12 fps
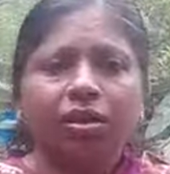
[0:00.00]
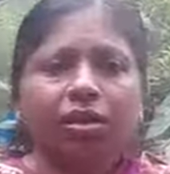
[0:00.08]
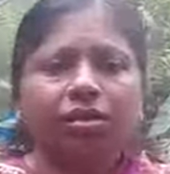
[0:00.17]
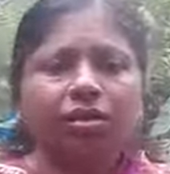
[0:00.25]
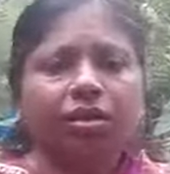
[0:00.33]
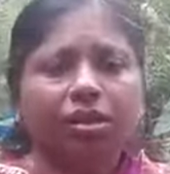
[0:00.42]

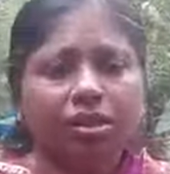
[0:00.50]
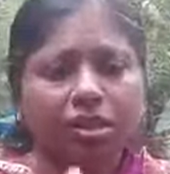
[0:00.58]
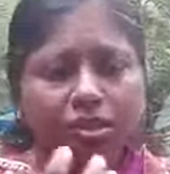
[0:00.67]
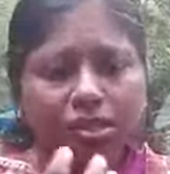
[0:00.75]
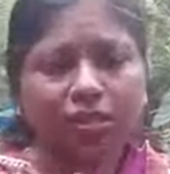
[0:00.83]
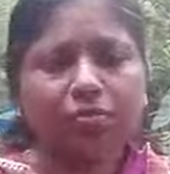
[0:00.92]
Uh, these
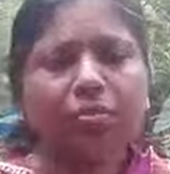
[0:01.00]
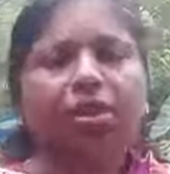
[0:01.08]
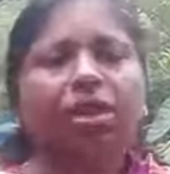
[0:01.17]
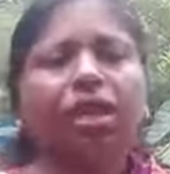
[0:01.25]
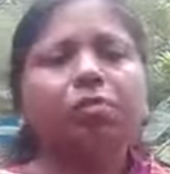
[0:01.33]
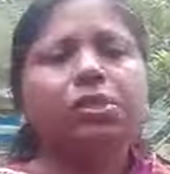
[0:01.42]
are some
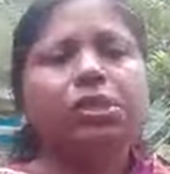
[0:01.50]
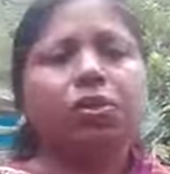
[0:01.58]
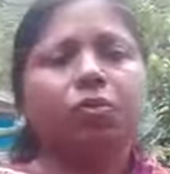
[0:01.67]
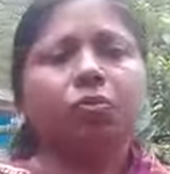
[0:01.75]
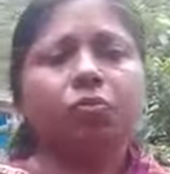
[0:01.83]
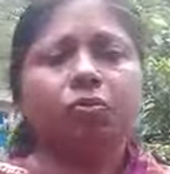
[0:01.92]
names
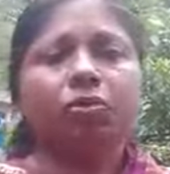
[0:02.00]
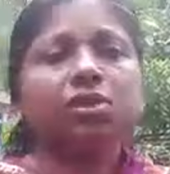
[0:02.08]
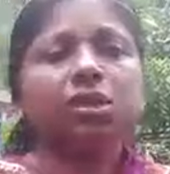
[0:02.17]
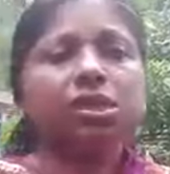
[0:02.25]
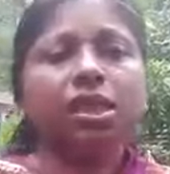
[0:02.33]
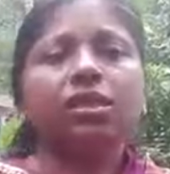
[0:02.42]
of
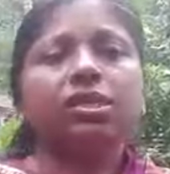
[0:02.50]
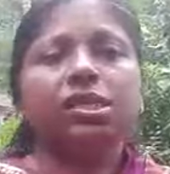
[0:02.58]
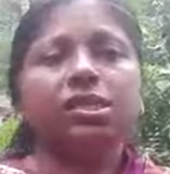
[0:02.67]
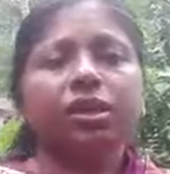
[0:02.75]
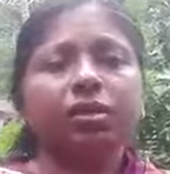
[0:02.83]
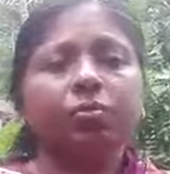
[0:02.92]
cells
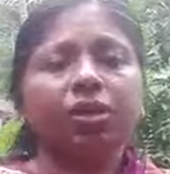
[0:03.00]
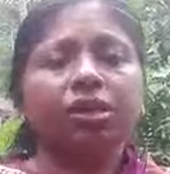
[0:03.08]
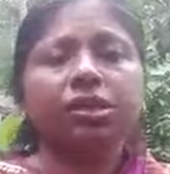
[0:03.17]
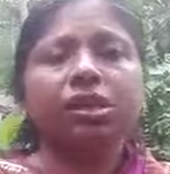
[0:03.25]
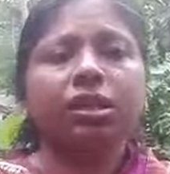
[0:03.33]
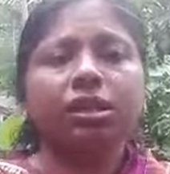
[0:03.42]
that
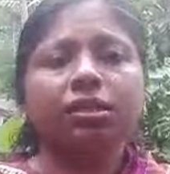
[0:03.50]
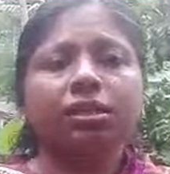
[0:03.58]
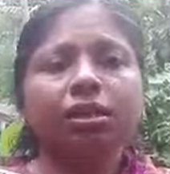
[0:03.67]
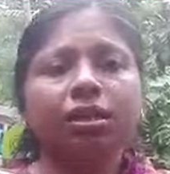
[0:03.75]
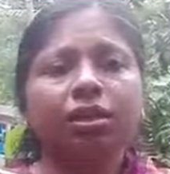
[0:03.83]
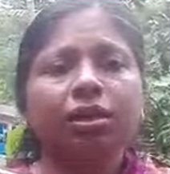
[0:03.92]
present in
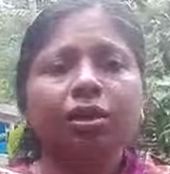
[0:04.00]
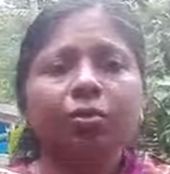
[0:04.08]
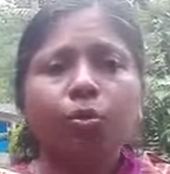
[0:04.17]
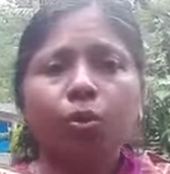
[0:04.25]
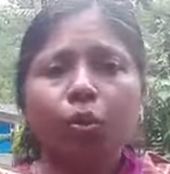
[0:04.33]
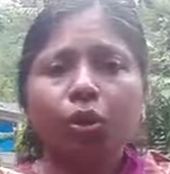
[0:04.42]
the
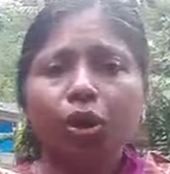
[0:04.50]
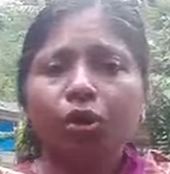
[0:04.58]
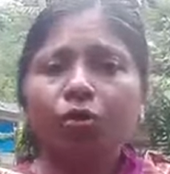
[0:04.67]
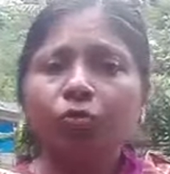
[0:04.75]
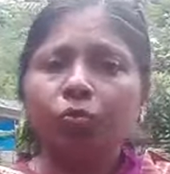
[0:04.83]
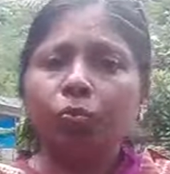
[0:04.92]
body
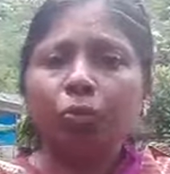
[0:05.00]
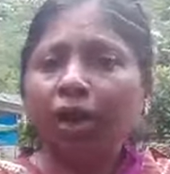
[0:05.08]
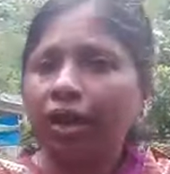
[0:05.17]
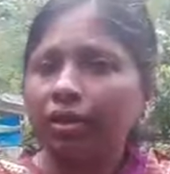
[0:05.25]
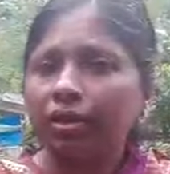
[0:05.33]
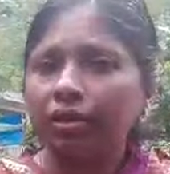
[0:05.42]
of
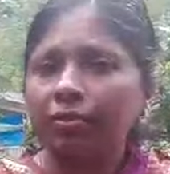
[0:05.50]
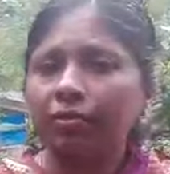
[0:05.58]
plant.